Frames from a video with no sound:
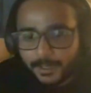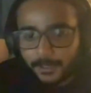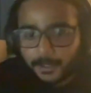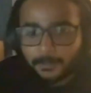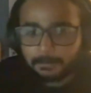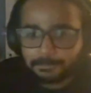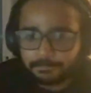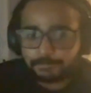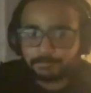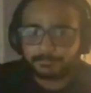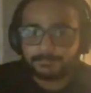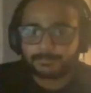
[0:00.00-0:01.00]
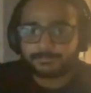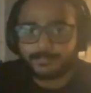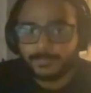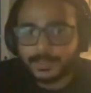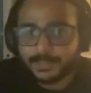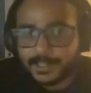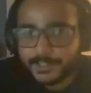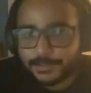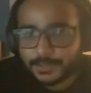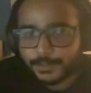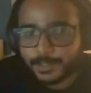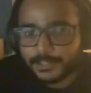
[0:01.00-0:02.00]
um
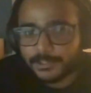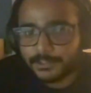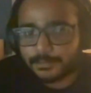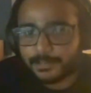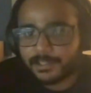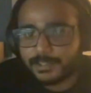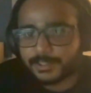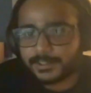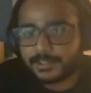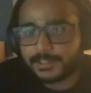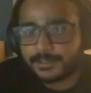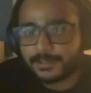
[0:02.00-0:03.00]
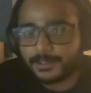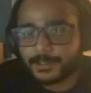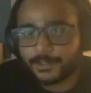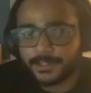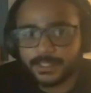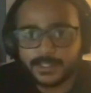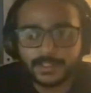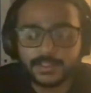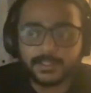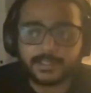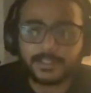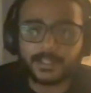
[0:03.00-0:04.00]
Thanks for the question, Subhash. Also,
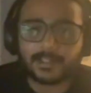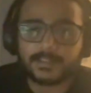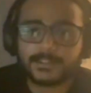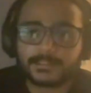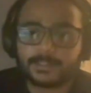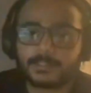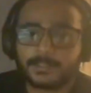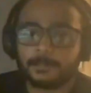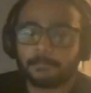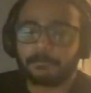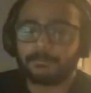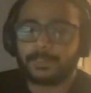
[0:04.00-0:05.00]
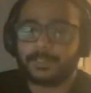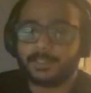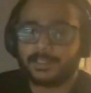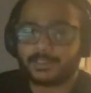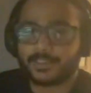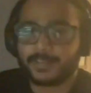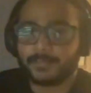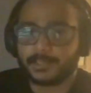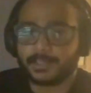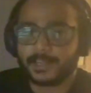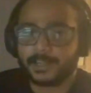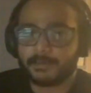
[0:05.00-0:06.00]
just another
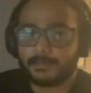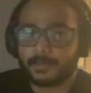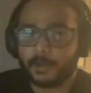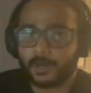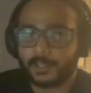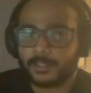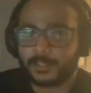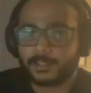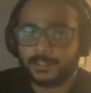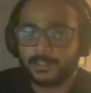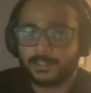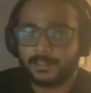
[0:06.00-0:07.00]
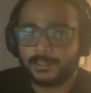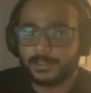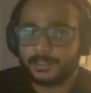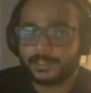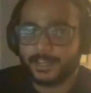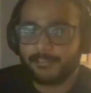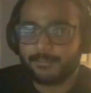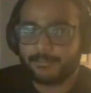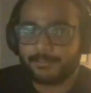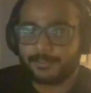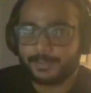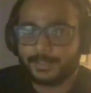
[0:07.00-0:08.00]
disclaimer: I am not a dev,
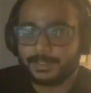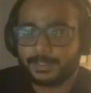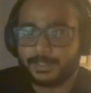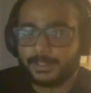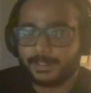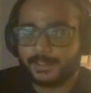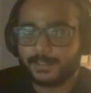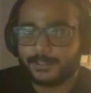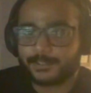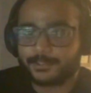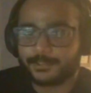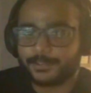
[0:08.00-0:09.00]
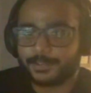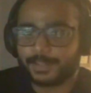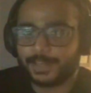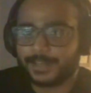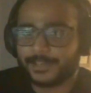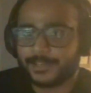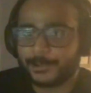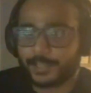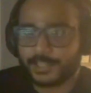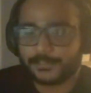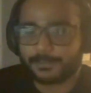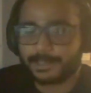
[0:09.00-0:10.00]
so
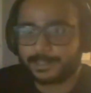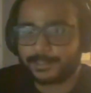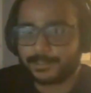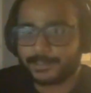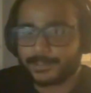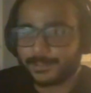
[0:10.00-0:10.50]
don't expect